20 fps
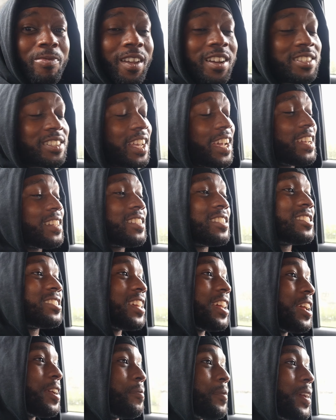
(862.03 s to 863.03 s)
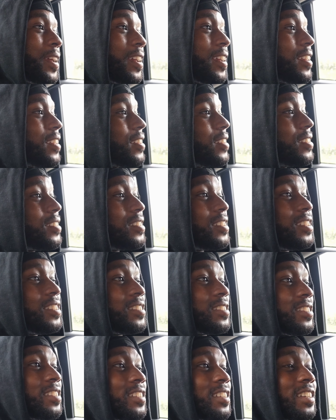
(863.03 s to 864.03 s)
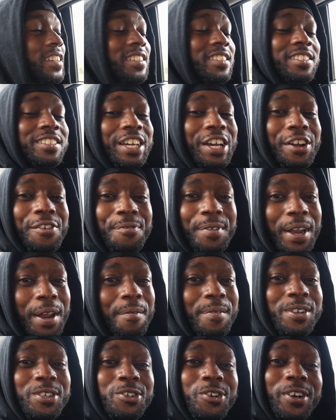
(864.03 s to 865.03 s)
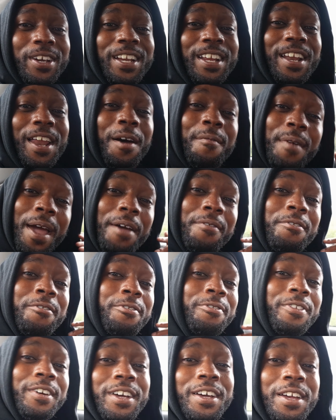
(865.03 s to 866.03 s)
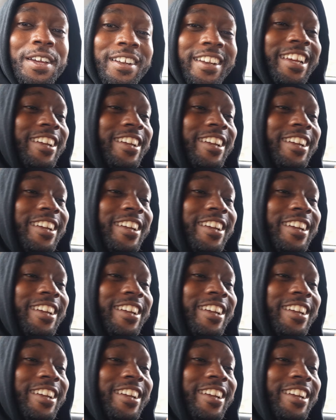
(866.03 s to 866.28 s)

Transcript: Sad to say, man, it's, it's, it's tough, but I'm enjoying it. I'm having fun,